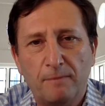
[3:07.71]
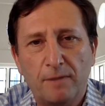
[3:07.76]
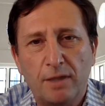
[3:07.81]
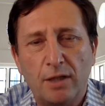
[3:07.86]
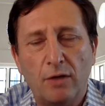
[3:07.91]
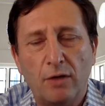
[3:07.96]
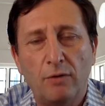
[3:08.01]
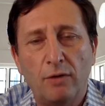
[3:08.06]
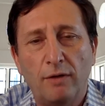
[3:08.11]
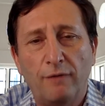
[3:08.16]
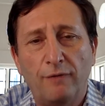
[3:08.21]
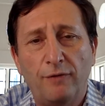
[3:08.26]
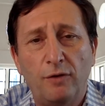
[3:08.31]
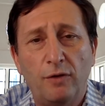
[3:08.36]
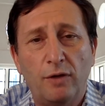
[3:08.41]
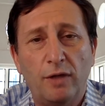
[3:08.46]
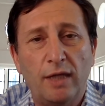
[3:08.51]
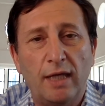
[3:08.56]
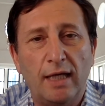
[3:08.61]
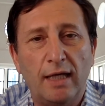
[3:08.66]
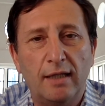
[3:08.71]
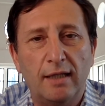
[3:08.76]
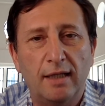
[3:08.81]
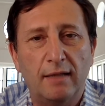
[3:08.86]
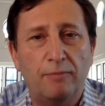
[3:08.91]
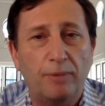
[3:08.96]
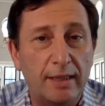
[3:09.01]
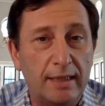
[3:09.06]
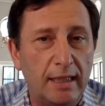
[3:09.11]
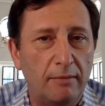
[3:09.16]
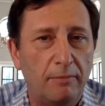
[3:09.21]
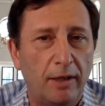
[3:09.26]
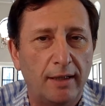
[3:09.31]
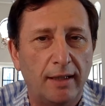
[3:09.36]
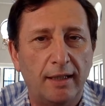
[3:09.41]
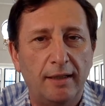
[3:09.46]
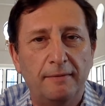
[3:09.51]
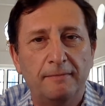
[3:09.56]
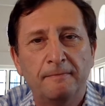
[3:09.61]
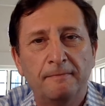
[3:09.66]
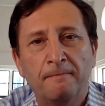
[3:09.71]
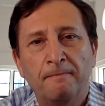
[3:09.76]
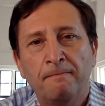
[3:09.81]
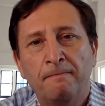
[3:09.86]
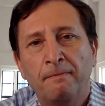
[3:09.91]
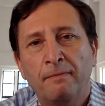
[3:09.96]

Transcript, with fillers: So if you think that printing money